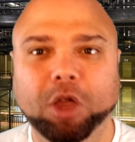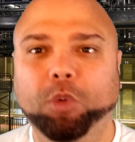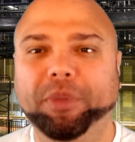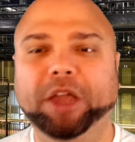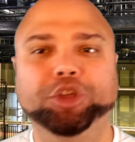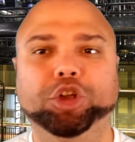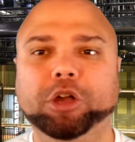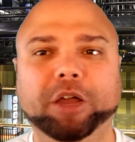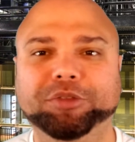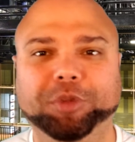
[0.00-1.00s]
Without your
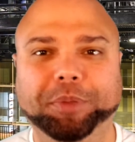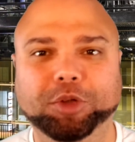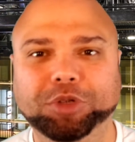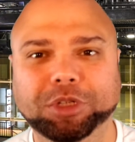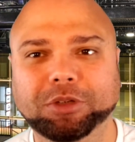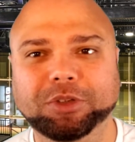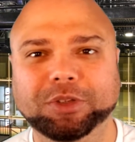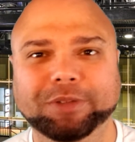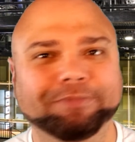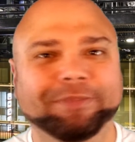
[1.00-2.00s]
contributions,
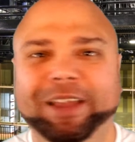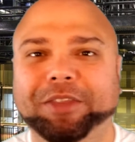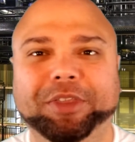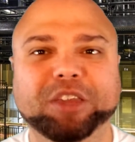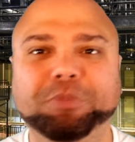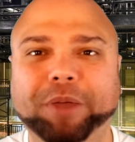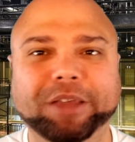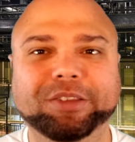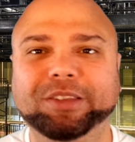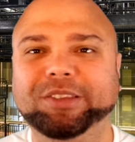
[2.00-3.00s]
these
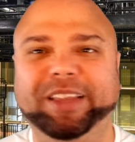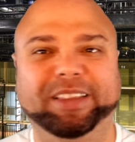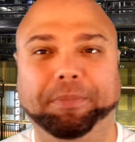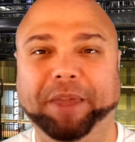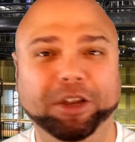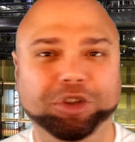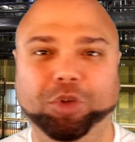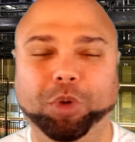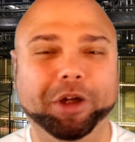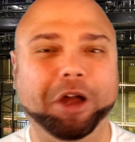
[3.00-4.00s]
places that depend on your
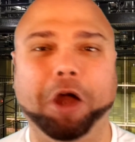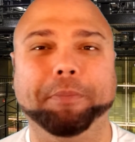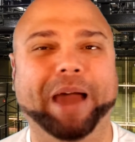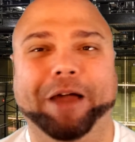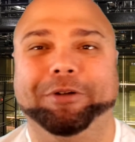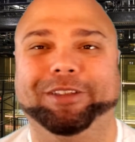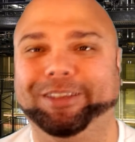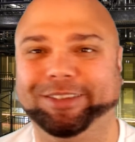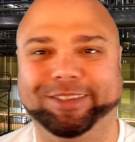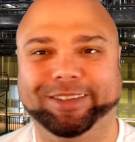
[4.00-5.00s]
work are
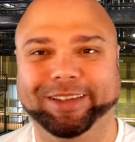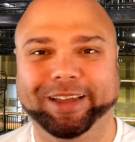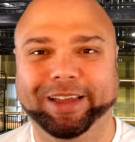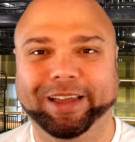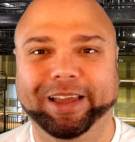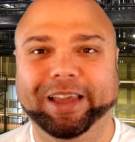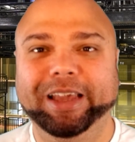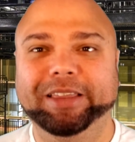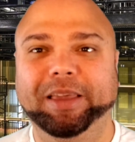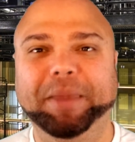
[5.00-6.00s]
powerless.
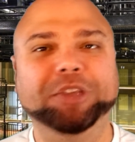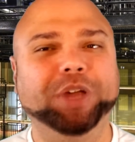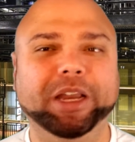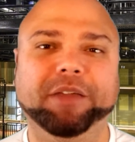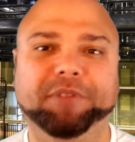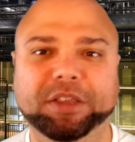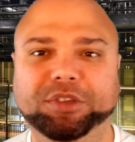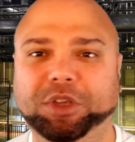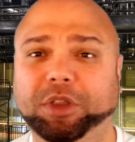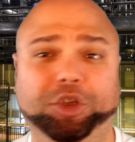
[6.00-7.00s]
They may try to
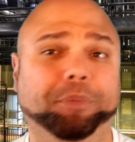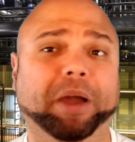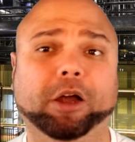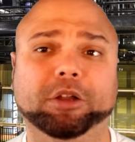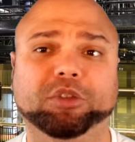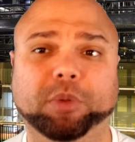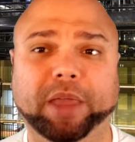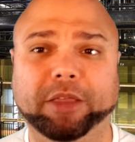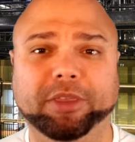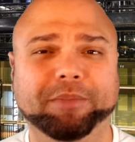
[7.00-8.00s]
convince you that you're powerless
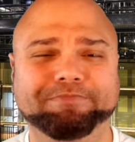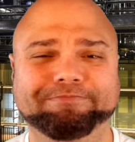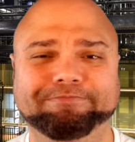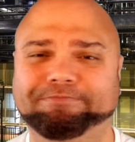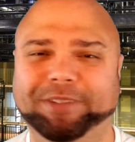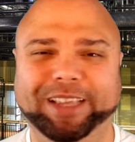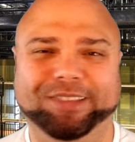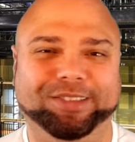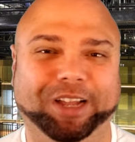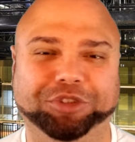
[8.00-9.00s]
without them, but
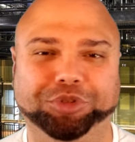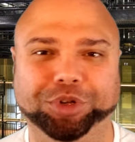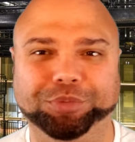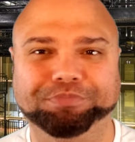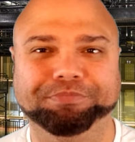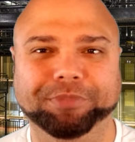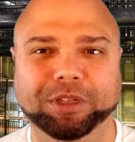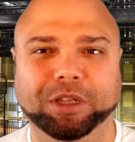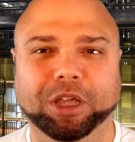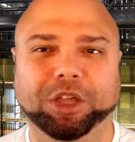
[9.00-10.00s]
that's not true.
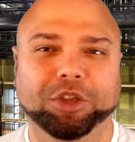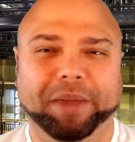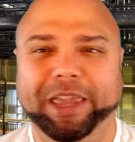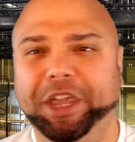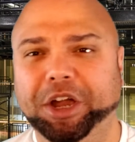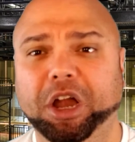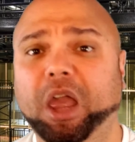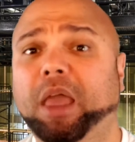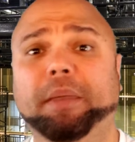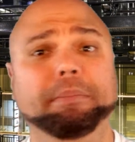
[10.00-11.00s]
You might hear,
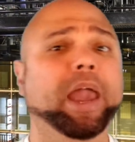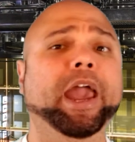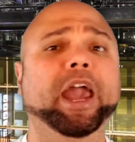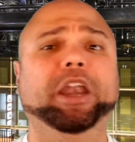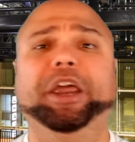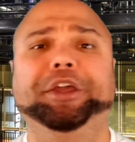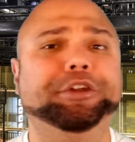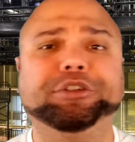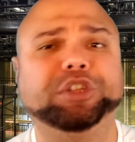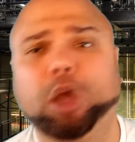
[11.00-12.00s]
"Man,
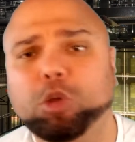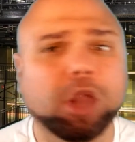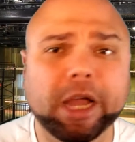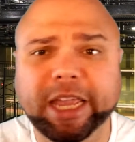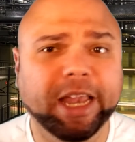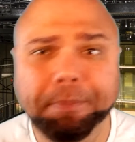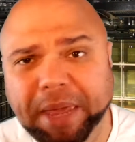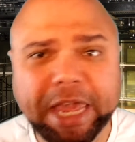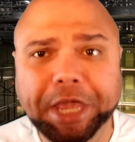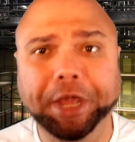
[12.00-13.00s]
you're so lucky to
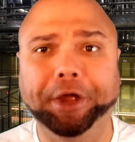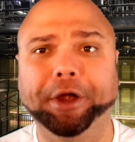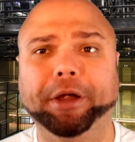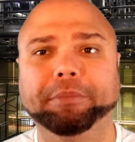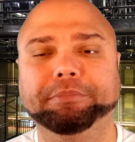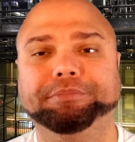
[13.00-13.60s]
be here."